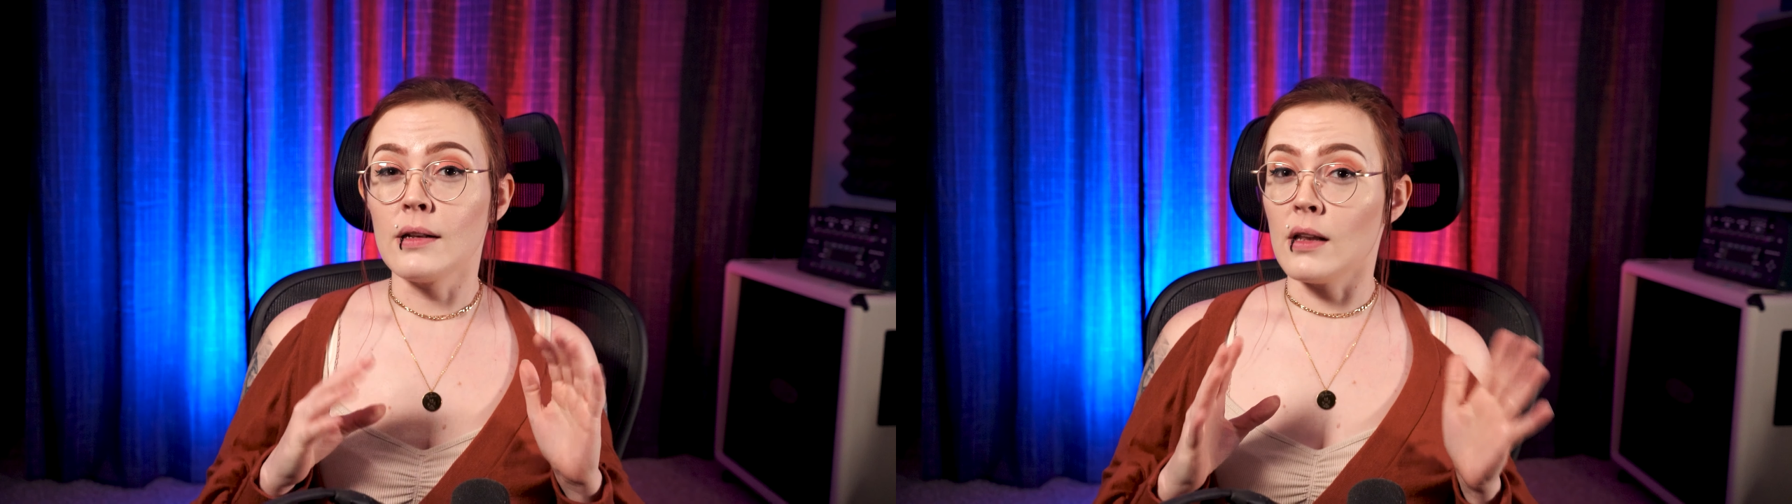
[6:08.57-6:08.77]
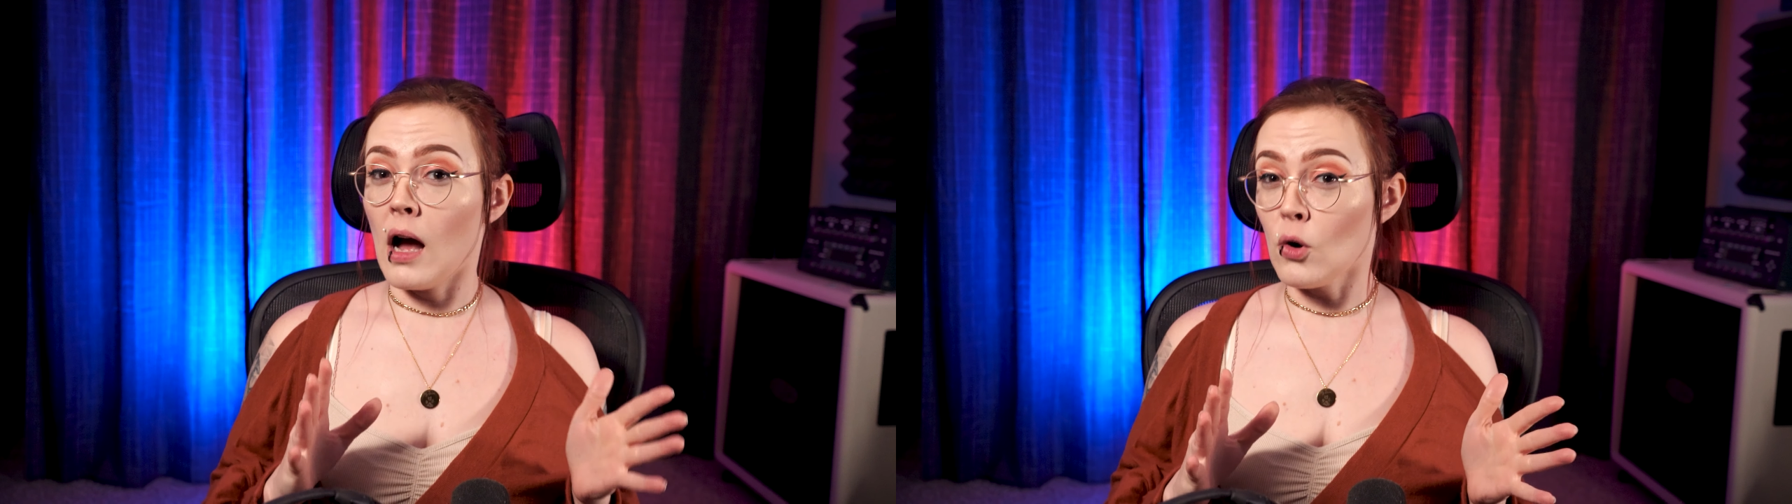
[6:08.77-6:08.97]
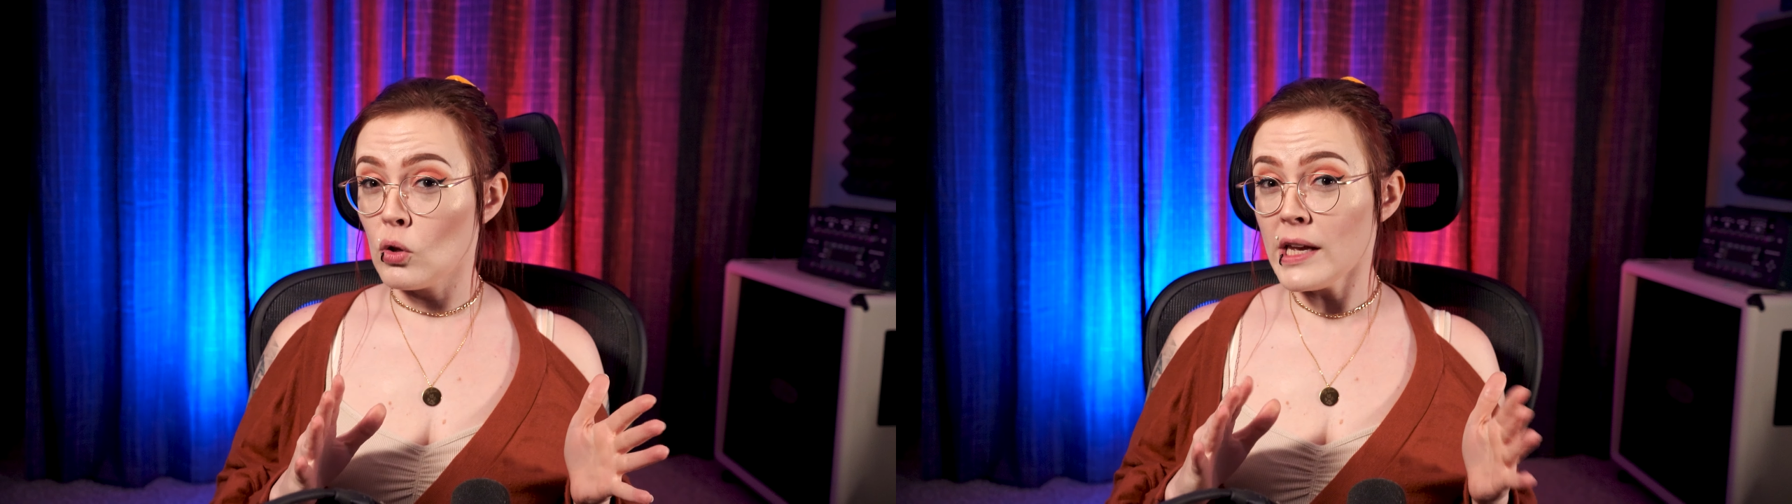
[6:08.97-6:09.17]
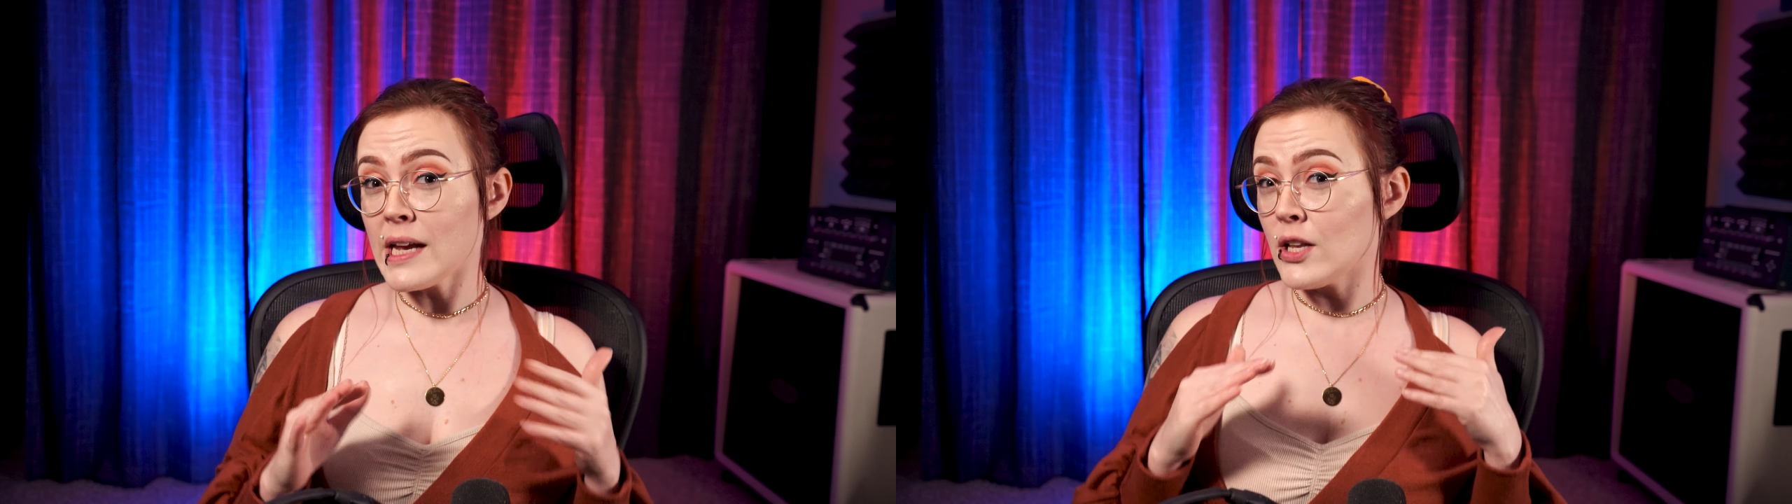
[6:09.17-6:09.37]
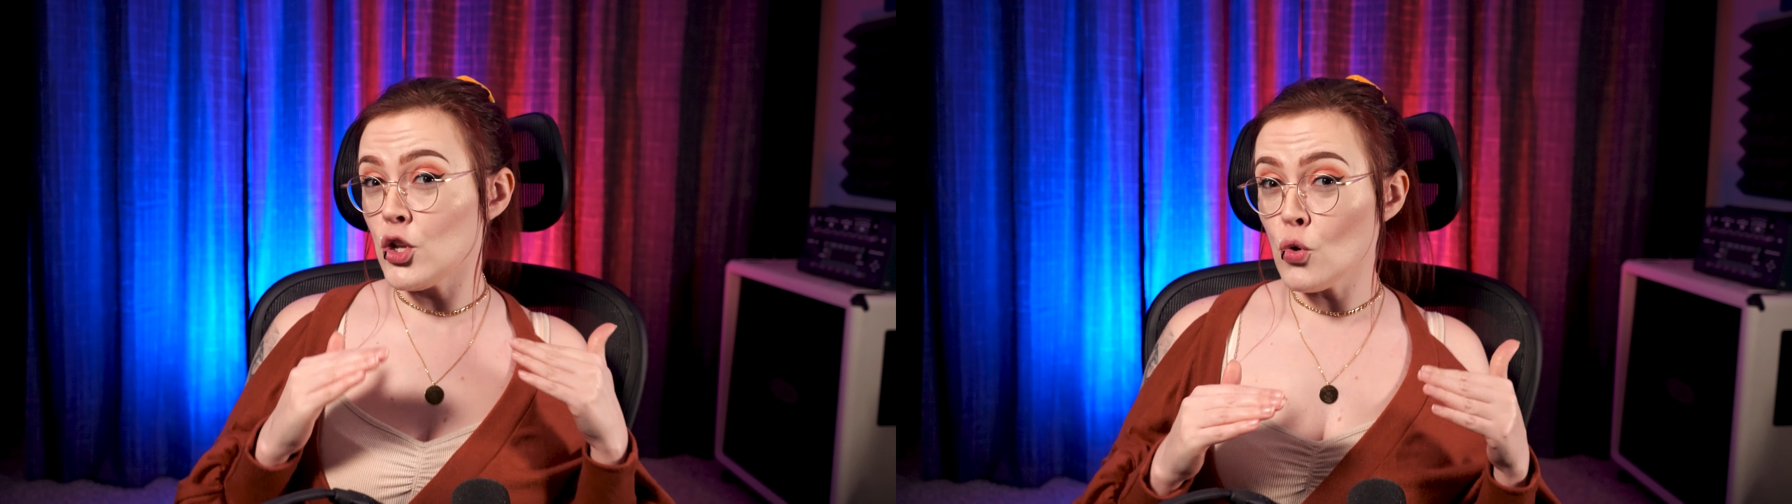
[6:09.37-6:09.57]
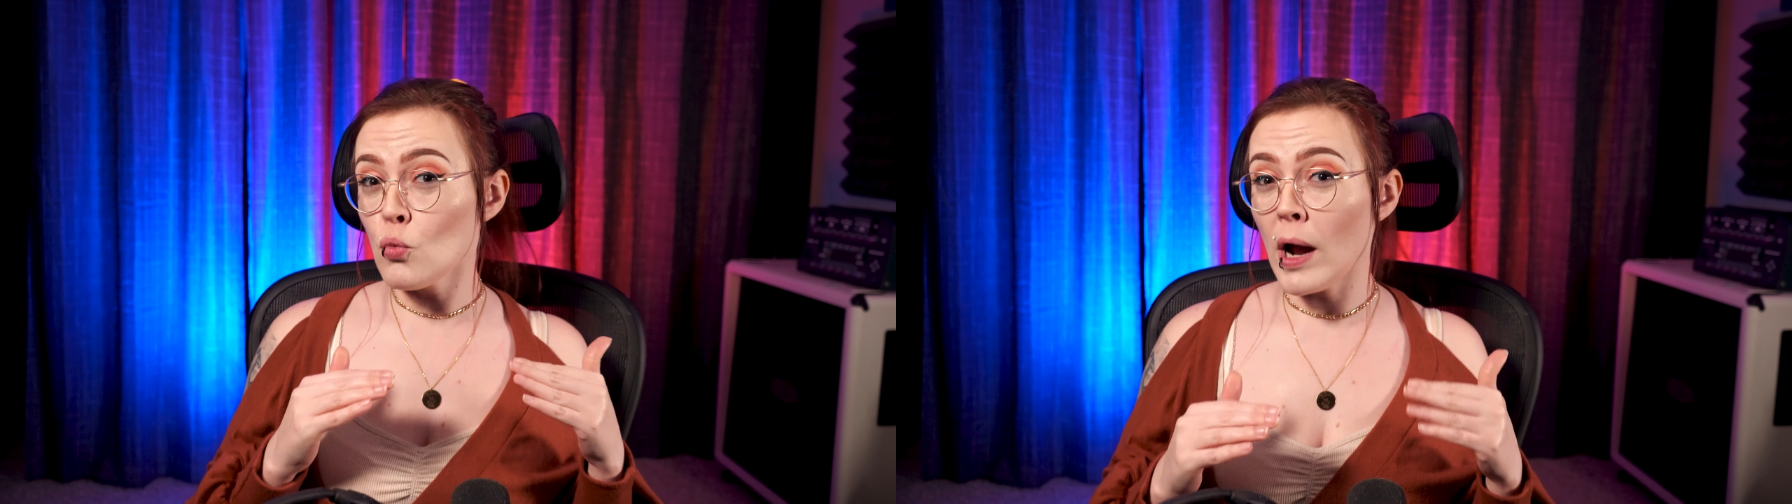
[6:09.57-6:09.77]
Not only can you